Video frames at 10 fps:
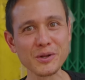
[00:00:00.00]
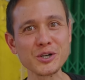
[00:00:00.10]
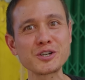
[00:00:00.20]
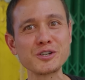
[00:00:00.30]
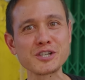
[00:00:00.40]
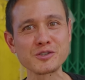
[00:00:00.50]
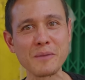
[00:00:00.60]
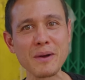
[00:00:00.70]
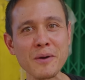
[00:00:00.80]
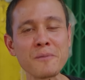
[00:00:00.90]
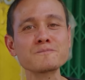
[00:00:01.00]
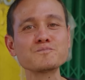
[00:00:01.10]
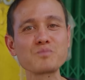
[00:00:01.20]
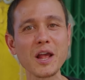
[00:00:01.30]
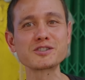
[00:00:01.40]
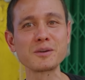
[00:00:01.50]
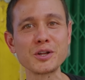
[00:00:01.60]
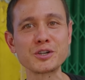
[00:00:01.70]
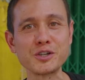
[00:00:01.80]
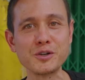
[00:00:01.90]
similar to Sichuan pepper and
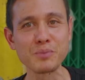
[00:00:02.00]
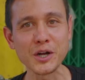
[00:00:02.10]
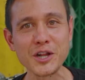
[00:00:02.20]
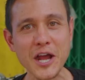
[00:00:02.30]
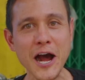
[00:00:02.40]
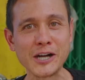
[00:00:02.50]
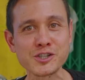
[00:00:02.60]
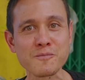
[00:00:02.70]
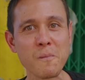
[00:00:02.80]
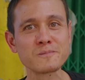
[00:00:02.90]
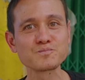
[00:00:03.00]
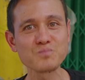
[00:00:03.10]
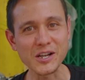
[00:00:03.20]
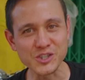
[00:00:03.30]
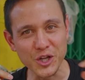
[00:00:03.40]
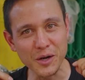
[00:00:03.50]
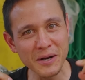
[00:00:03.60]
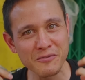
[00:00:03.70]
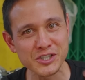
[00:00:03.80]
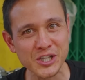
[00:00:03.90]
similar to prickly ash. Has a little
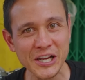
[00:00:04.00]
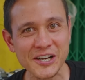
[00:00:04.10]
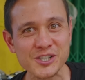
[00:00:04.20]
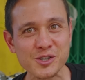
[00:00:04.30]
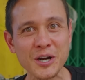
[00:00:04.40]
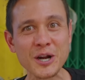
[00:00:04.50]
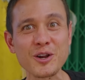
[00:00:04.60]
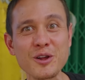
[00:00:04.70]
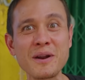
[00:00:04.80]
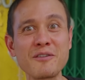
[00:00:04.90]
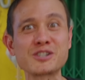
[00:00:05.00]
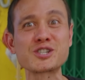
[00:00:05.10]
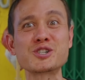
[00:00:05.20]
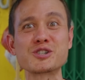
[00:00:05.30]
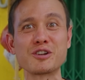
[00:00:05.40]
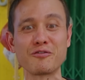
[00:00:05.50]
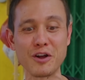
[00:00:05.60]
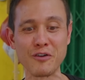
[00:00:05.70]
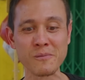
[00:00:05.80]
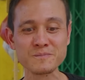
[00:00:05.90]
bit of a zinginess to it and a little bit of a citrusy
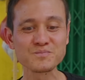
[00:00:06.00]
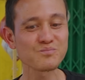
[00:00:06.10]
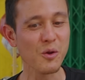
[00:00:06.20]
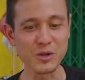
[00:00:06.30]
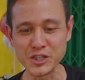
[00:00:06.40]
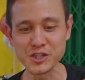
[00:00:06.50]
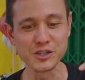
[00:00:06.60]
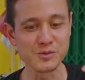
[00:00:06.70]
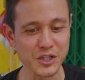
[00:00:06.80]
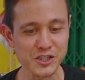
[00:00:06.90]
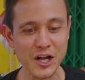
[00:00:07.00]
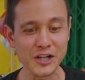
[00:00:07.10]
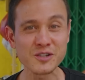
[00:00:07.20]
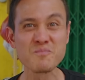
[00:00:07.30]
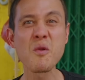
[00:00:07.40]
flavor with the chilies, with the shallots.